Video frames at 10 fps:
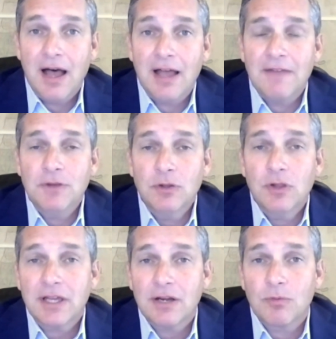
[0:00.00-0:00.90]
If you
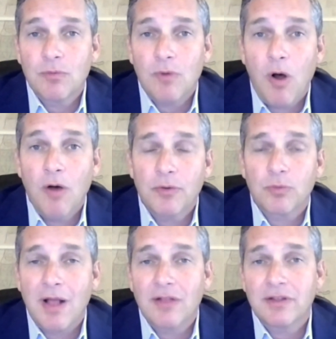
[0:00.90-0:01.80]
look at all the
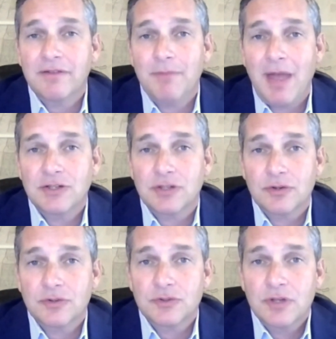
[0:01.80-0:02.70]
relative
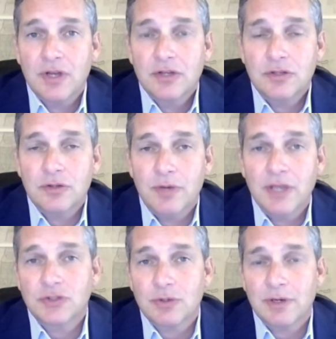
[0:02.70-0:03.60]
measures to
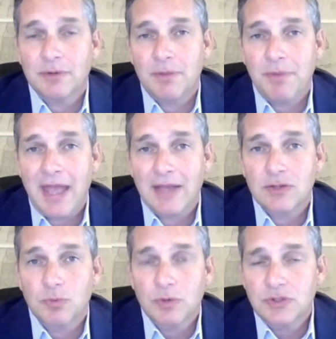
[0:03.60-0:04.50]
history with the banks,
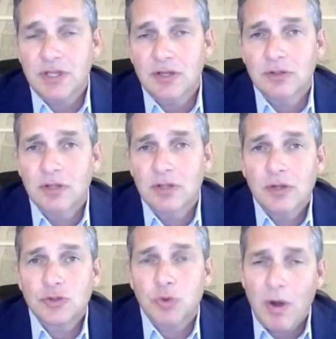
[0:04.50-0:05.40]
we're still
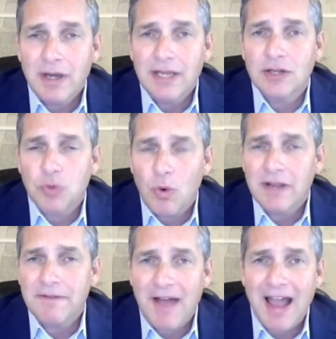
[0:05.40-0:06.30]
20 to
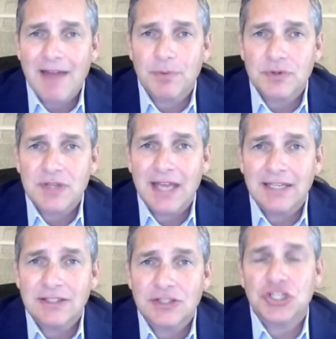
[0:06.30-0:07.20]

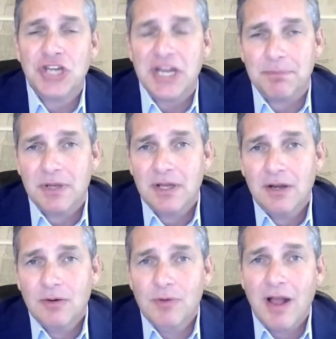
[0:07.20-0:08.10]
25% cheap
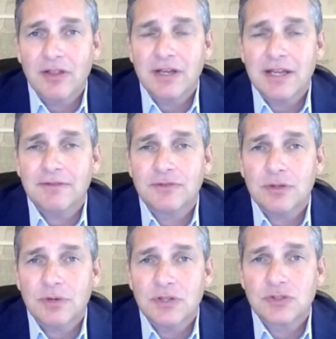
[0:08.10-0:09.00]
relative
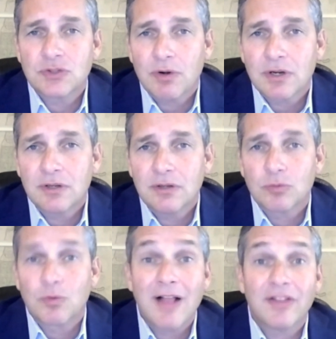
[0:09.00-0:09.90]
to
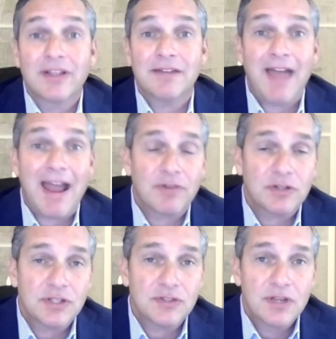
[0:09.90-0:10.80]
historical relative
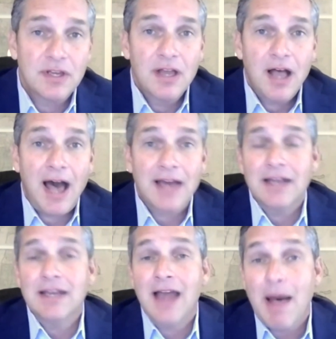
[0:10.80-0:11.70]
averages. On
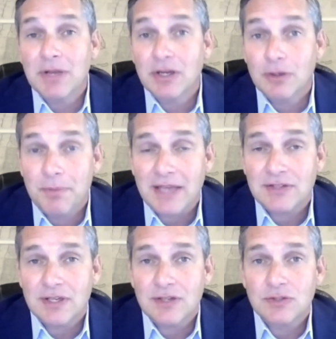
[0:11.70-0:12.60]
a nominal
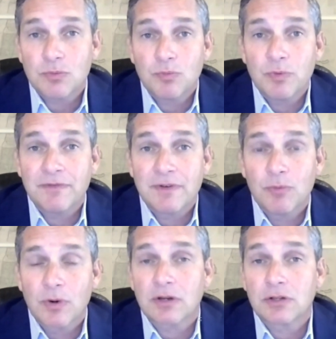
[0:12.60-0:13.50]
basis, we're